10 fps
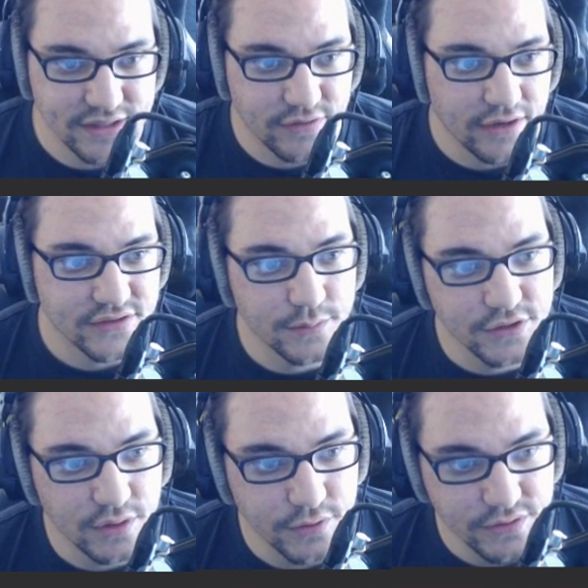if you have so
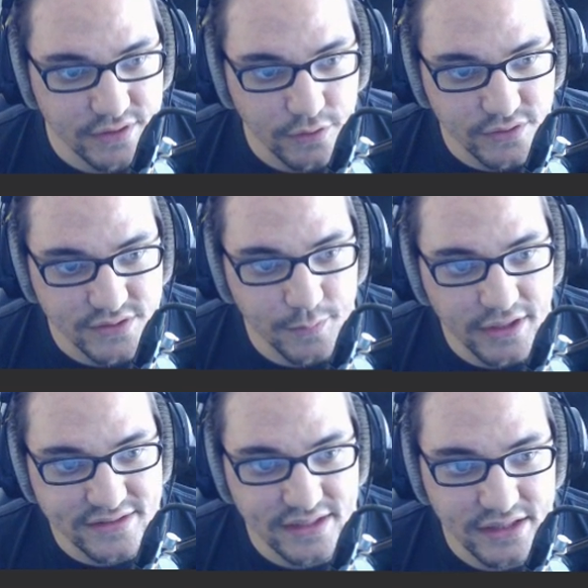much trouble using the old small
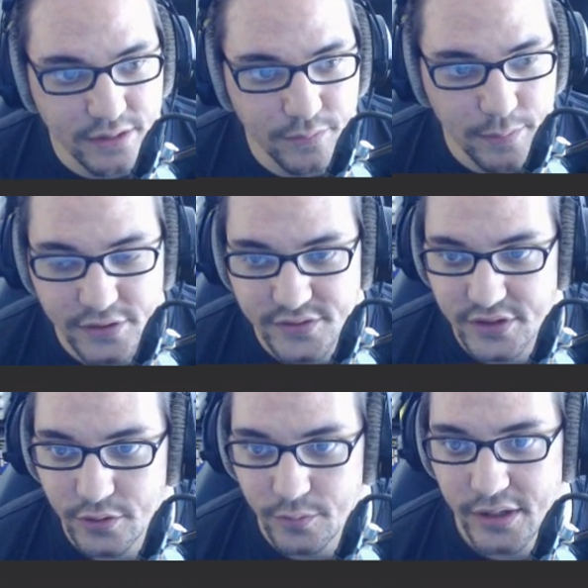STD lib, maybe use the
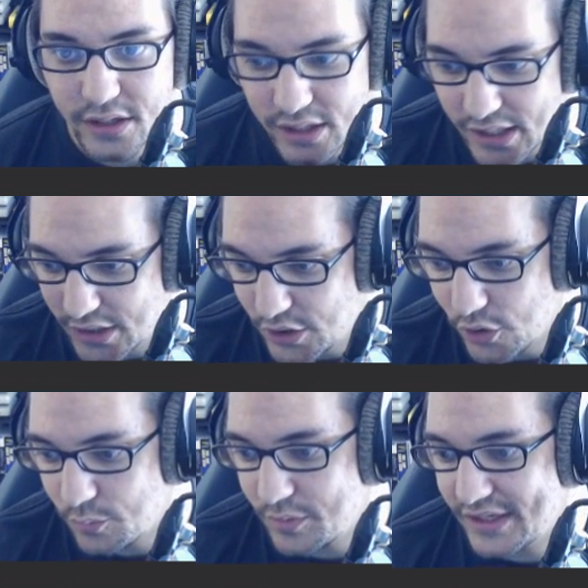newer one.
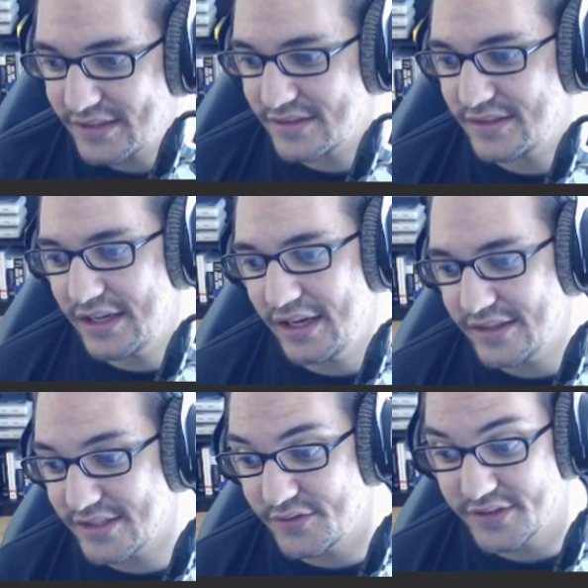No, because
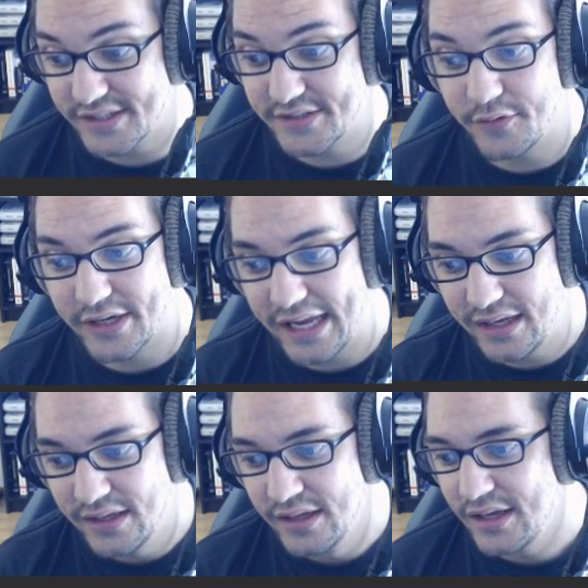this is for 64K,
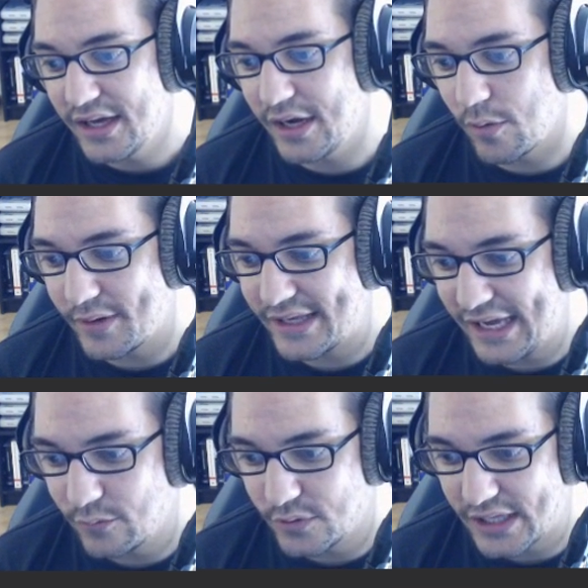where we
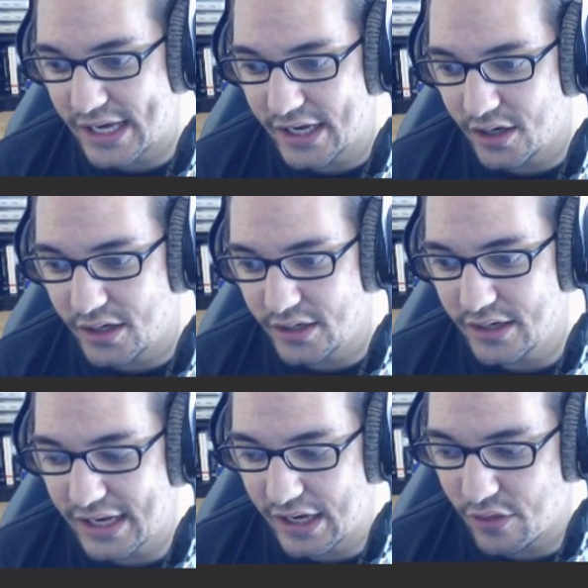can't rely on
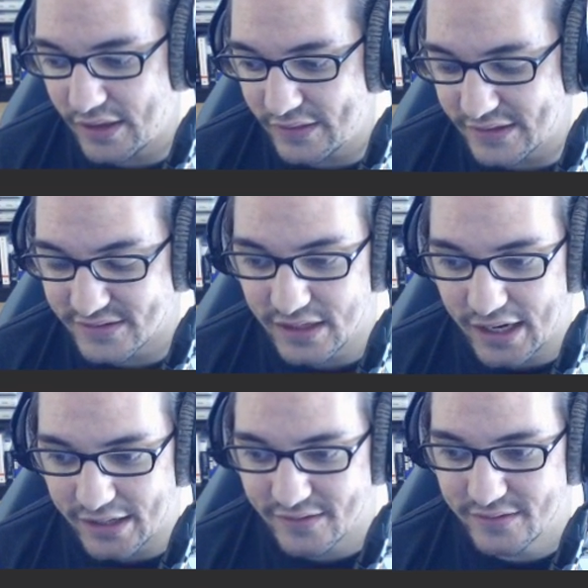anything that's
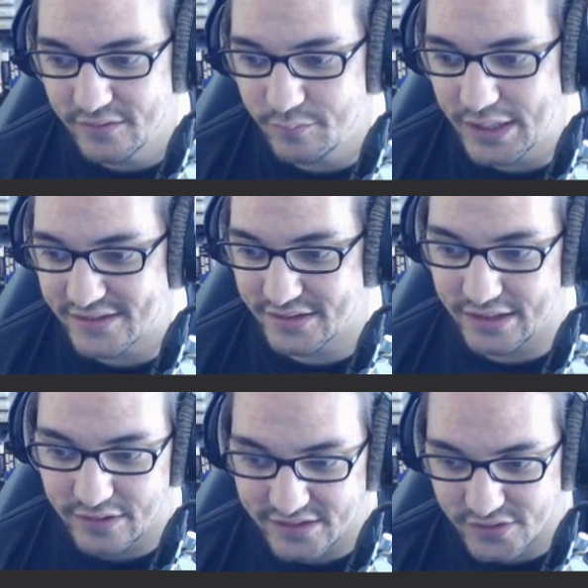not
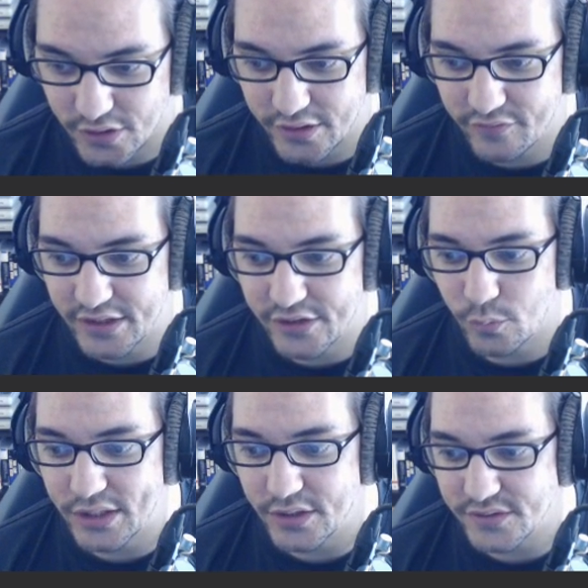basically installed on vanilla
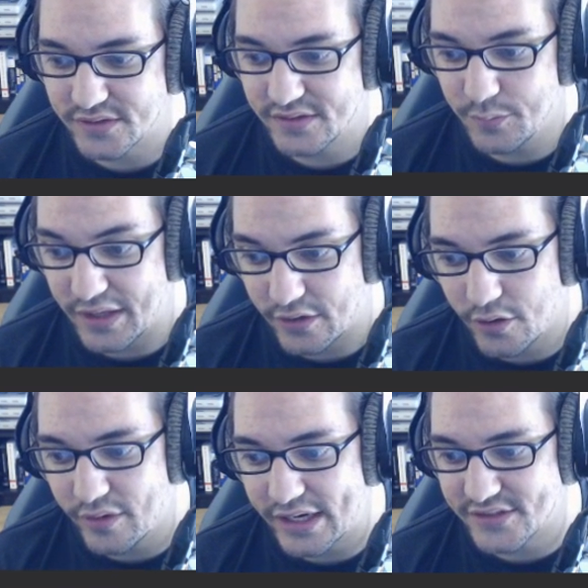Windows to be there
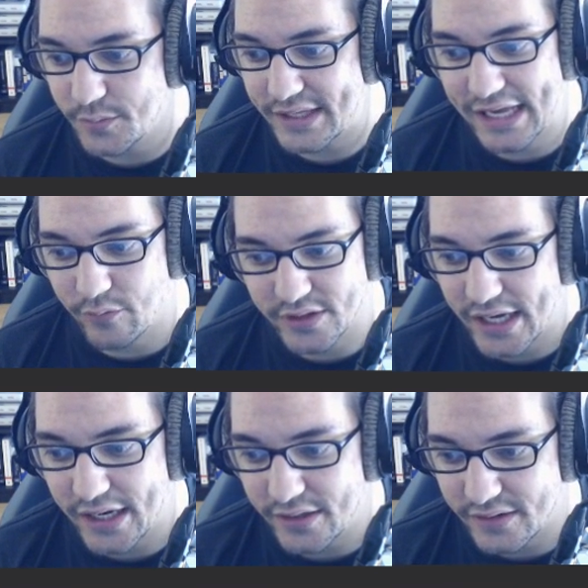already. So we can't
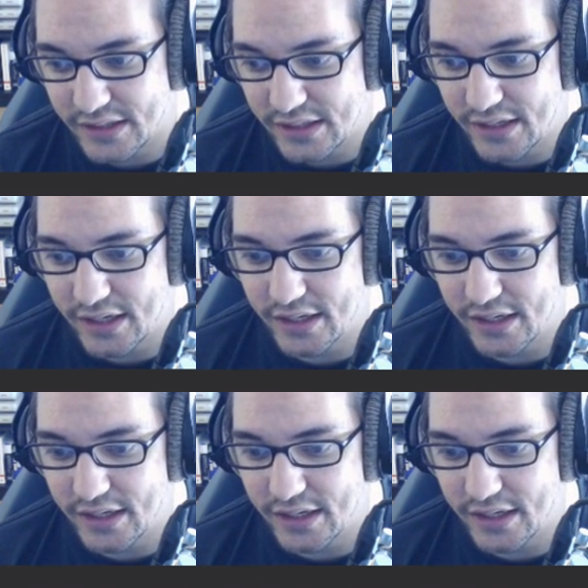rely on the